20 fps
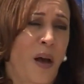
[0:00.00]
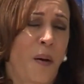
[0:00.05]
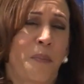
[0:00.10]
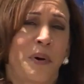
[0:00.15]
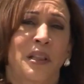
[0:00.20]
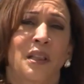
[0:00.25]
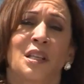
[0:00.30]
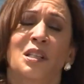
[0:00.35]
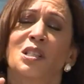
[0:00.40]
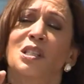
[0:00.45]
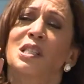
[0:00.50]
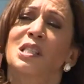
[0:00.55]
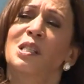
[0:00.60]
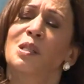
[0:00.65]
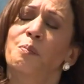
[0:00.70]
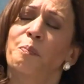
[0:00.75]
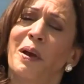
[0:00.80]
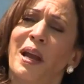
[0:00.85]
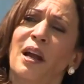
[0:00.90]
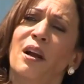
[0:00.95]
but the
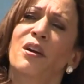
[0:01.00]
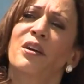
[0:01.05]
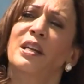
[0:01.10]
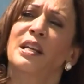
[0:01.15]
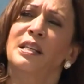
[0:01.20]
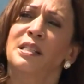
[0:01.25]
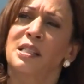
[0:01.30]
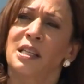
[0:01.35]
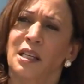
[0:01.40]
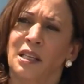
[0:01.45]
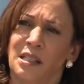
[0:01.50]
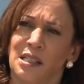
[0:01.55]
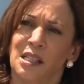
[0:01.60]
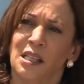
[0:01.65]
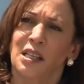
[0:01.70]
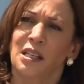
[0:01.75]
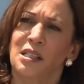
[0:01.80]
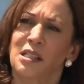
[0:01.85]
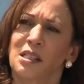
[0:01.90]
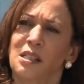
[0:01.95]
disparities
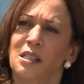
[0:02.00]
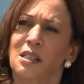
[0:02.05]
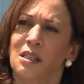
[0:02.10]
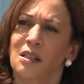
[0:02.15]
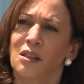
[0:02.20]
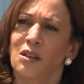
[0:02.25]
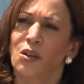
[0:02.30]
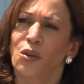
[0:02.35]
exist